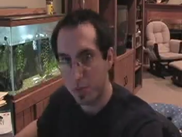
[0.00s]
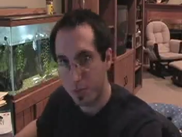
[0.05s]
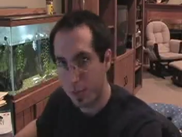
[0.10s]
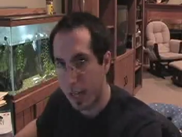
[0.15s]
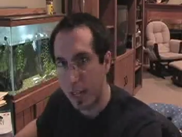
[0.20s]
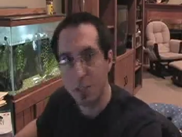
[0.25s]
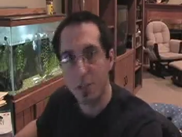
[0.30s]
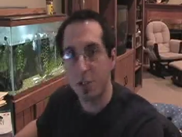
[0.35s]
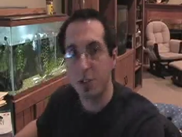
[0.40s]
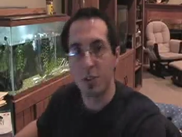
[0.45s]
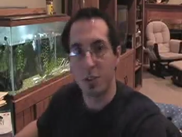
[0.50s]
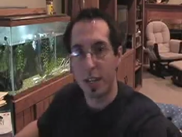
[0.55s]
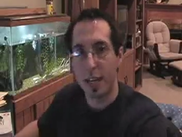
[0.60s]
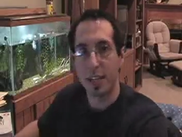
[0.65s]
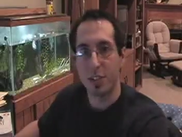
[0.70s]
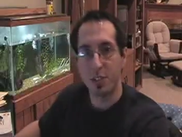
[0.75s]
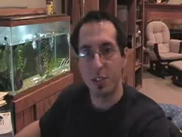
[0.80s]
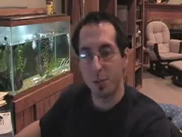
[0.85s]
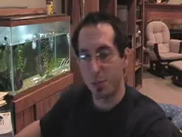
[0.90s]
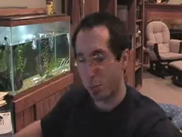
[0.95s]
That's just
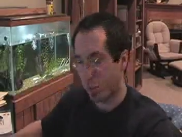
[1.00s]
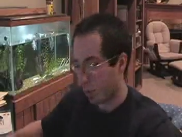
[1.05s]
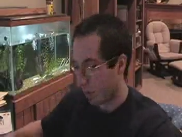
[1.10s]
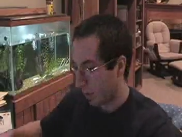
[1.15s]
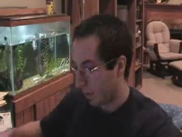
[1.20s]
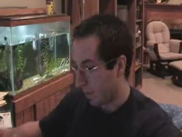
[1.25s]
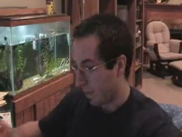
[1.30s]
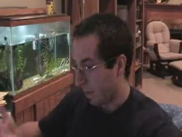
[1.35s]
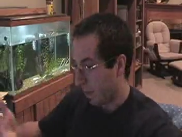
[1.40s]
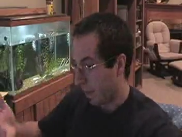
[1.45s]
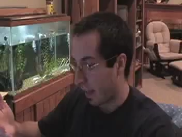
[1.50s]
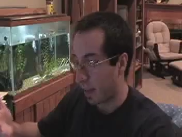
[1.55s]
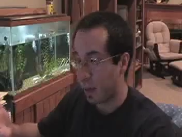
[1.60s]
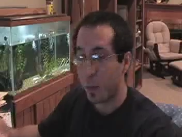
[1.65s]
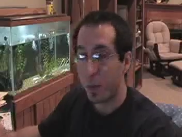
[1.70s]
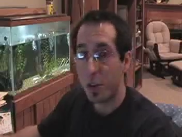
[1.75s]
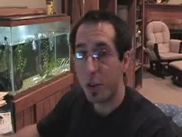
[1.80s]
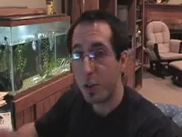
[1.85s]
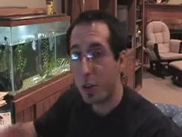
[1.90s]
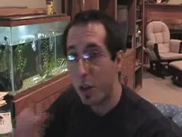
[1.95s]
that simple. And then
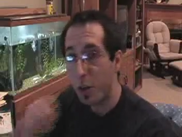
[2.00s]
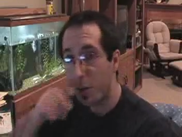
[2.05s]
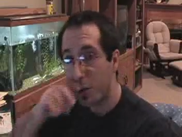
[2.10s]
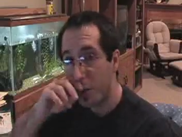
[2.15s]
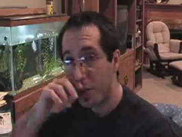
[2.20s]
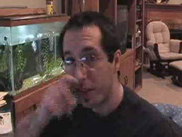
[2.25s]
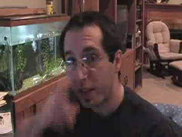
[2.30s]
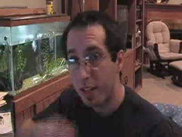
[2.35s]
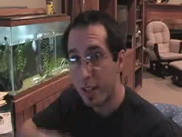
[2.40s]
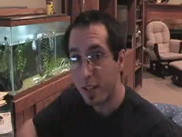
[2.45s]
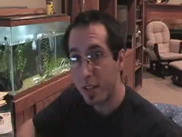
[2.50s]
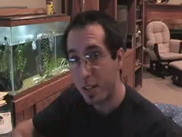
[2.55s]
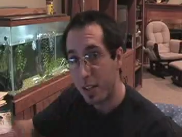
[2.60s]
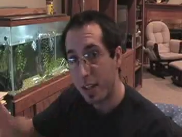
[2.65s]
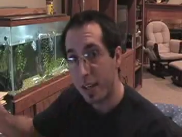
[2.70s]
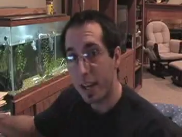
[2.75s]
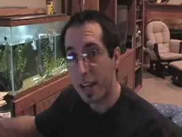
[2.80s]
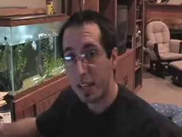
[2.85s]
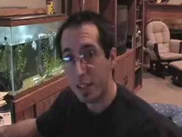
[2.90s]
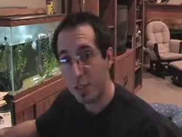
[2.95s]
when you go to
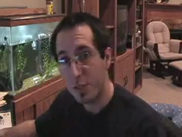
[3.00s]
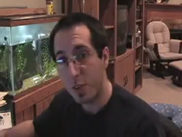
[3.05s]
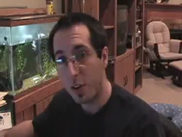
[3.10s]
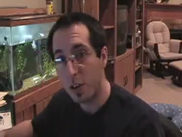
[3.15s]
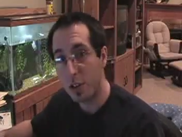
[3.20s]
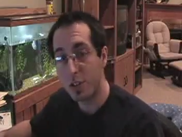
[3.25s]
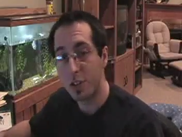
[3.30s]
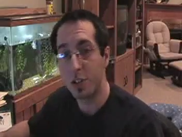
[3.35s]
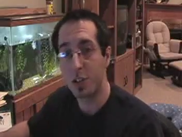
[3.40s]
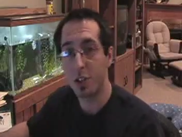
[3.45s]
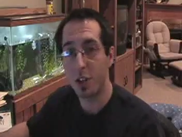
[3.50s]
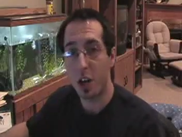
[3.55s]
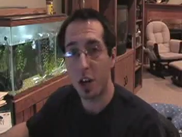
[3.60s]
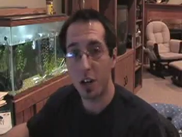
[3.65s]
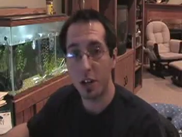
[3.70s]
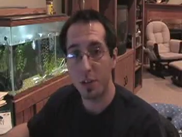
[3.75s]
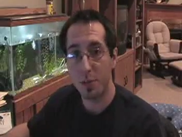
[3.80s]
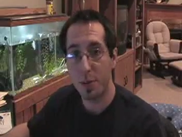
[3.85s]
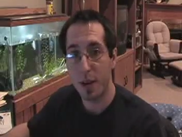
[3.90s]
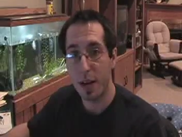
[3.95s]
the next verse and you're
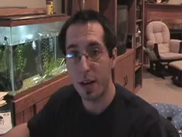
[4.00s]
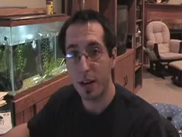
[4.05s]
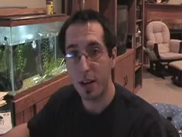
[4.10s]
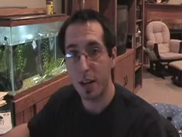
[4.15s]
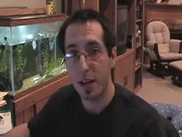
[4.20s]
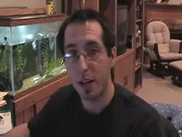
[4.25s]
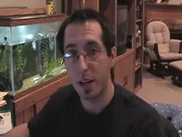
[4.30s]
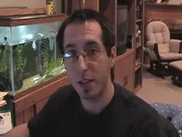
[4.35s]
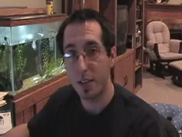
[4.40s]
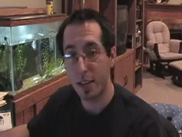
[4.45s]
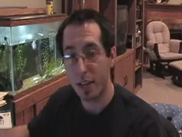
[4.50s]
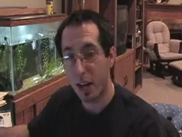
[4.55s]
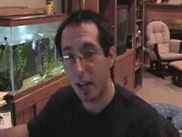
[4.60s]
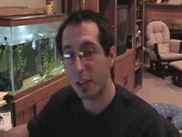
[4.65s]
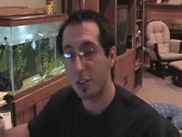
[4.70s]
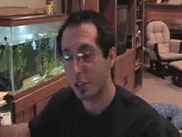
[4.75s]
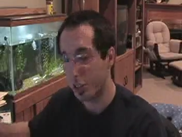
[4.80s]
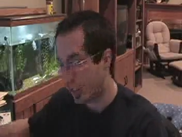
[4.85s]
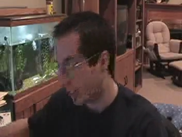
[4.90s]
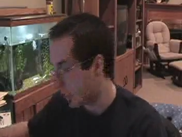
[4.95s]
talking about the
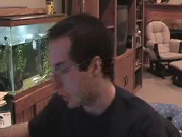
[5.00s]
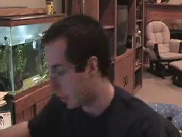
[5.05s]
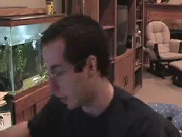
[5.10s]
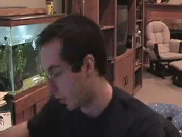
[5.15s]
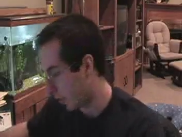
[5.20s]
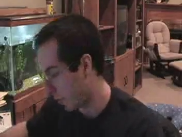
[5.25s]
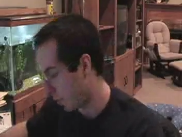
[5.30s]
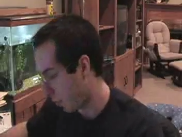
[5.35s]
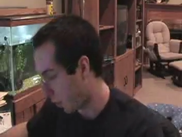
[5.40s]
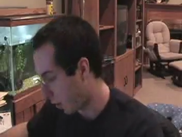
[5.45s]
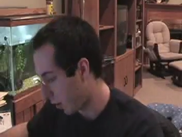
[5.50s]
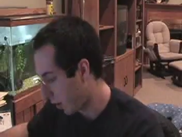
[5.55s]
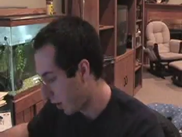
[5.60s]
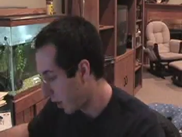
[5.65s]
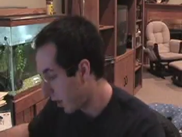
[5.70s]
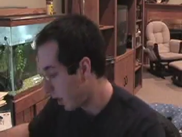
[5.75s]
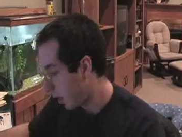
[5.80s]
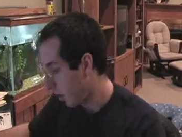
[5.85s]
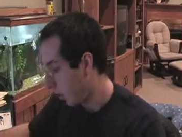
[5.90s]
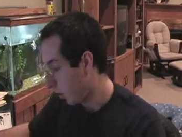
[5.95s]
contradictory part,
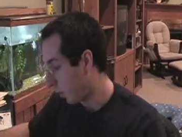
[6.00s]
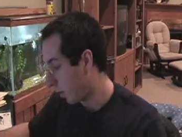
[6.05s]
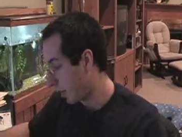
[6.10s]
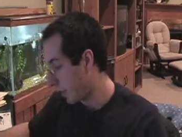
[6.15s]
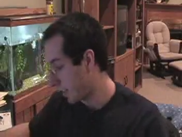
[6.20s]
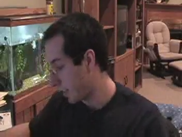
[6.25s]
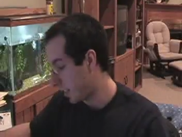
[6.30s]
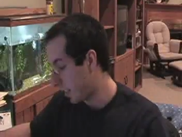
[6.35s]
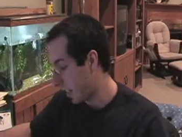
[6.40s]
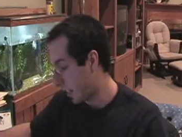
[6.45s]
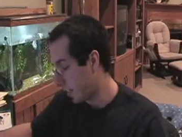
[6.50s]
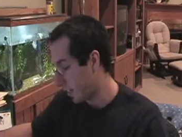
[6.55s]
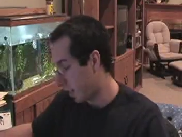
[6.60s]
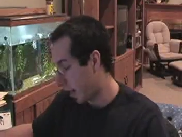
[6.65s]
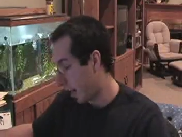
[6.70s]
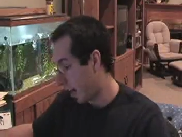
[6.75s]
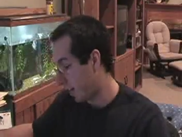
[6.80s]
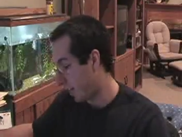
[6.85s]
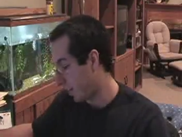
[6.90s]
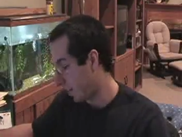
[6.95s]
when it says,
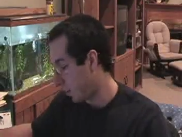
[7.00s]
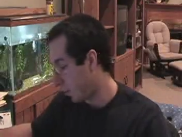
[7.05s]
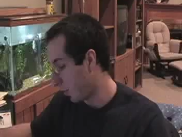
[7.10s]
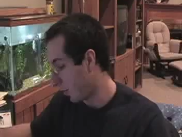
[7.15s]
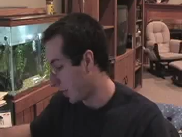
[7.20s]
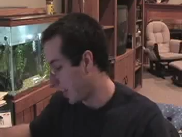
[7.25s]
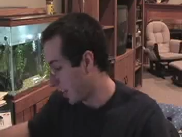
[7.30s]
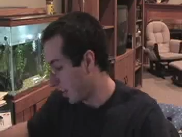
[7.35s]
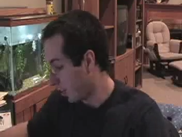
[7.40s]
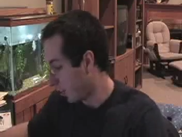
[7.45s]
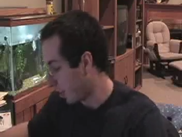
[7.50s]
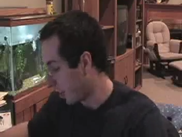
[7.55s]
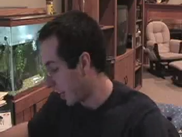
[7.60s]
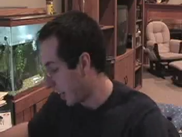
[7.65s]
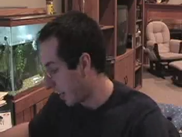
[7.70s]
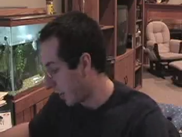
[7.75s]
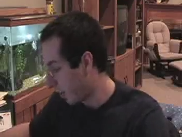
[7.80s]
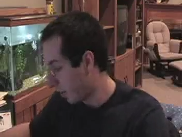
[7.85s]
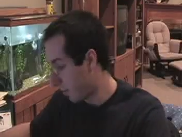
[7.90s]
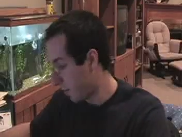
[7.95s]
"You have kindled an
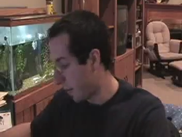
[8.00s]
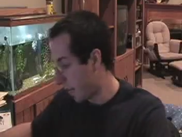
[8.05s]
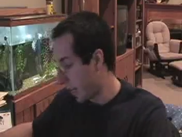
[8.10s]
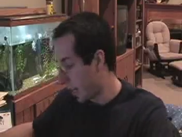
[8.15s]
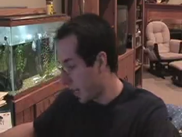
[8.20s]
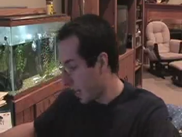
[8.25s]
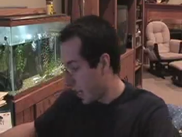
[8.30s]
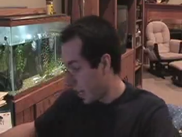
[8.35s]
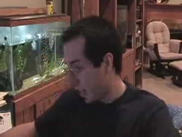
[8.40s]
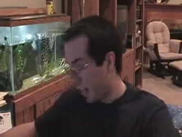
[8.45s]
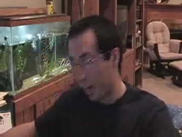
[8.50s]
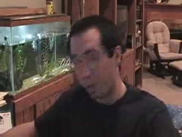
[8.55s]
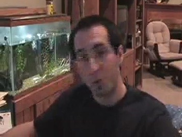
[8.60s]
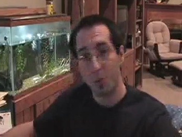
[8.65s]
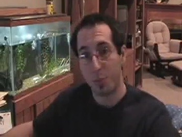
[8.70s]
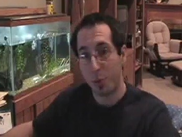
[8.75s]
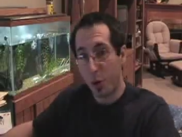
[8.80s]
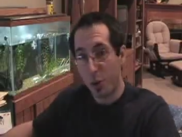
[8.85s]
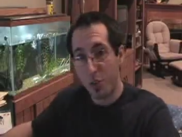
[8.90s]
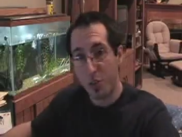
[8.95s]
anger in me that will
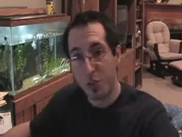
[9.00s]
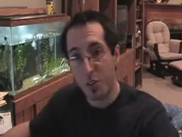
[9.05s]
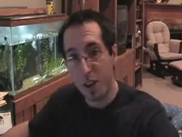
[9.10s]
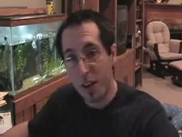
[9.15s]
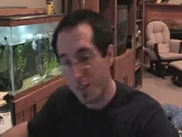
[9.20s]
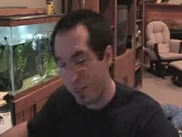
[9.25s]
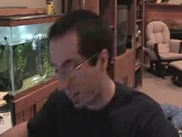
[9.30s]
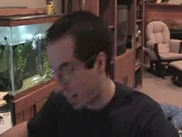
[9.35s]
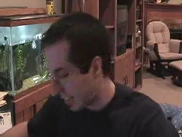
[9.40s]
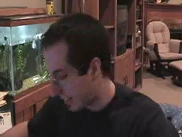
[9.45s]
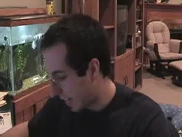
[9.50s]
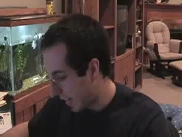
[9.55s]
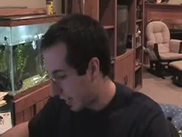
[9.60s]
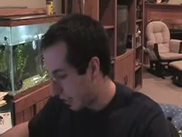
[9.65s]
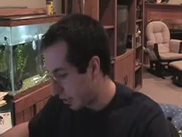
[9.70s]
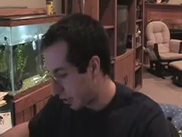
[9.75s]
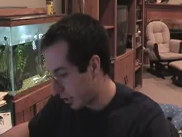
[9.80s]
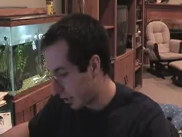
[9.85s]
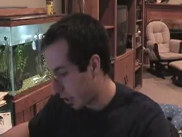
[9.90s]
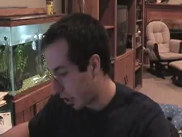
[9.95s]
burn forever," He's
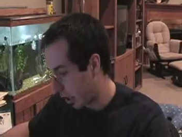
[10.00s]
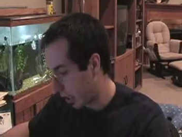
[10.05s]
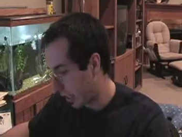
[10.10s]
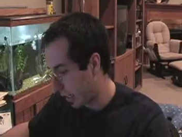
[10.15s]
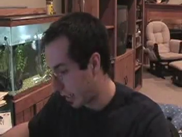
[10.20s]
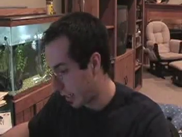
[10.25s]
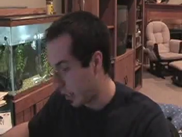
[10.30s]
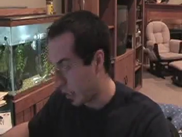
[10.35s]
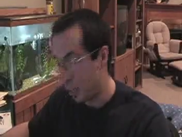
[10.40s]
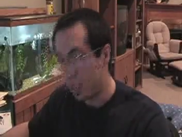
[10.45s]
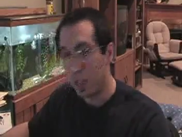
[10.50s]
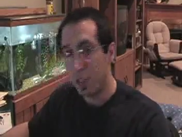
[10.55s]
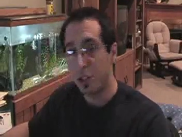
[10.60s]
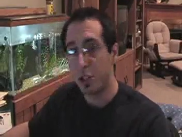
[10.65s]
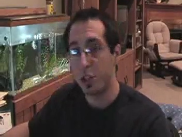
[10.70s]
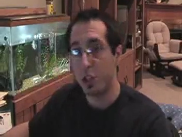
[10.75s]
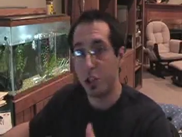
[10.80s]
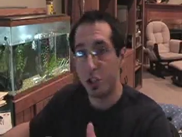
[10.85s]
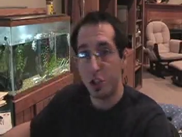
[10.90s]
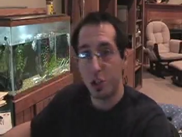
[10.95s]
actually talking
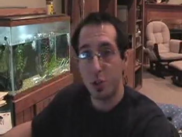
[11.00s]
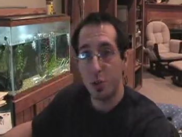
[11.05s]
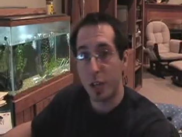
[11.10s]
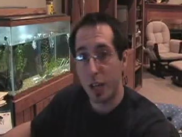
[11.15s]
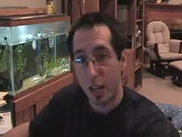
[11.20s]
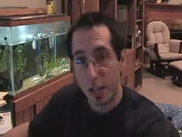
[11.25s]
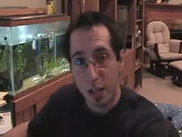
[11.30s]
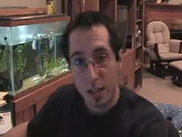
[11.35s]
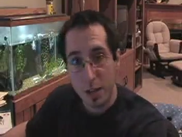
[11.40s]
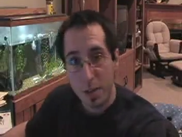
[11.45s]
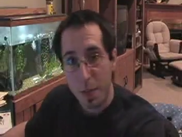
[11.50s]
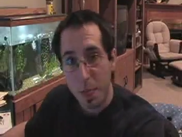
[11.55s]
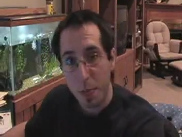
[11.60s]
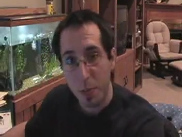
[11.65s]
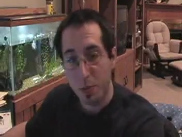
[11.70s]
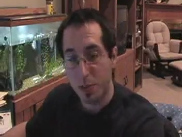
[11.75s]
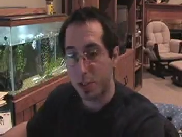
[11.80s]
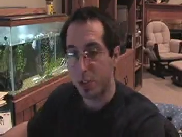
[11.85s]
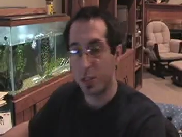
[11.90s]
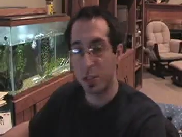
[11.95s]
to Judah,
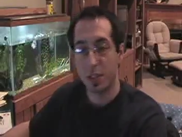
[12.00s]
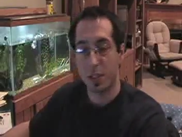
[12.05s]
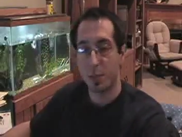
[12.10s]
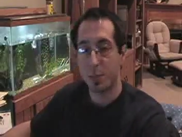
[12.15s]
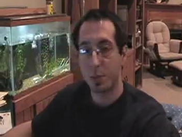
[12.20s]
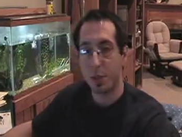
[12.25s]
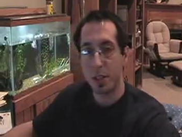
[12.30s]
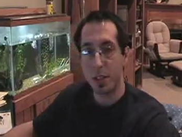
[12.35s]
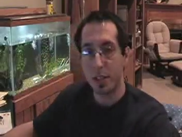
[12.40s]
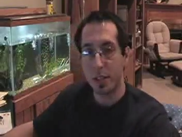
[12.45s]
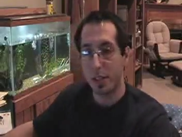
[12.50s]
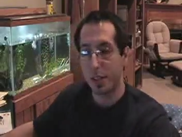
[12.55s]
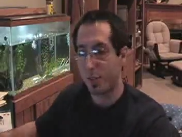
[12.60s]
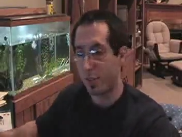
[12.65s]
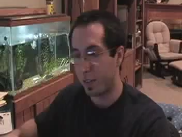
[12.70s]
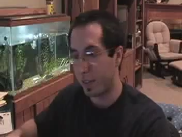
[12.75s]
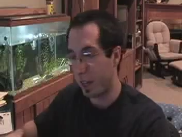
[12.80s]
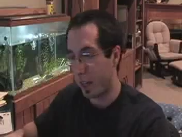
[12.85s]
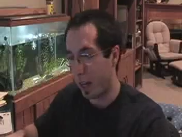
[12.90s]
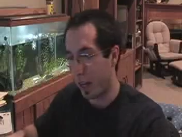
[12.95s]
which is a completely
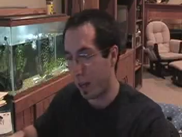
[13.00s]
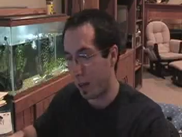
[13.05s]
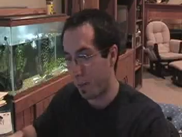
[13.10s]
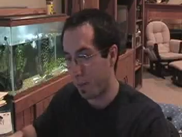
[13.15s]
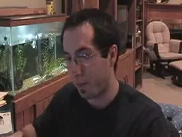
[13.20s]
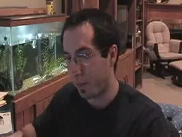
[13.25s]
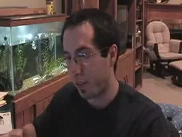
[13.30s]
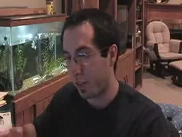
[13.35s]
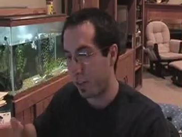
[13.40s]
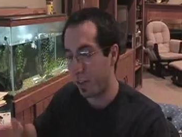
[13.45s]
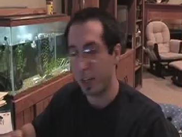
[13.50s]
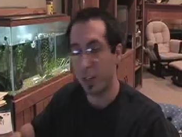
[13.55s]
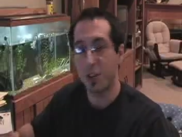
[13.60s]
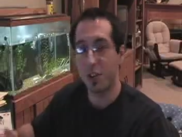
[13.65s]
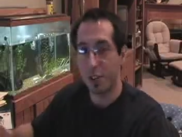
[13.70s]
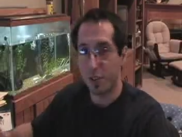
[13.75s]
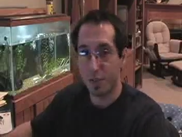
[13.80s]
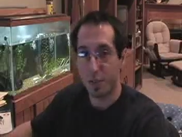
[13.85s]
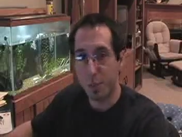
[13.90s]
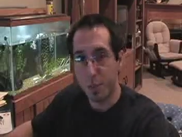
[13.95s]
different
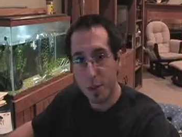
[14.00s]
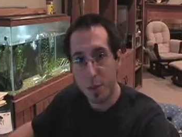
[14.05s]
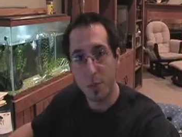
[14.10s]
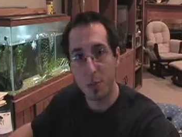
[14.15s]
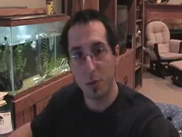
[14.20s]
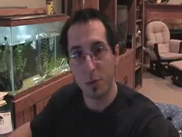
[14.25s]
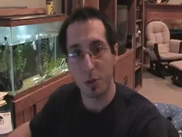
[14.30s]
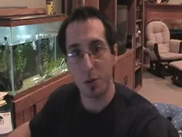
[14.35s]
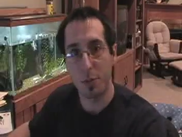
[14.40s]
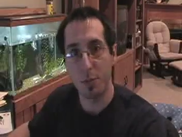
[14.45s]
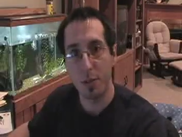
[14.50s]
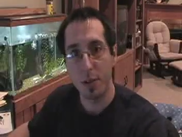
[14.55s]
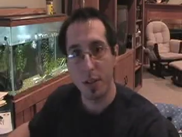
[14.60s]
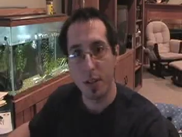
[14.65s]
section of the people group.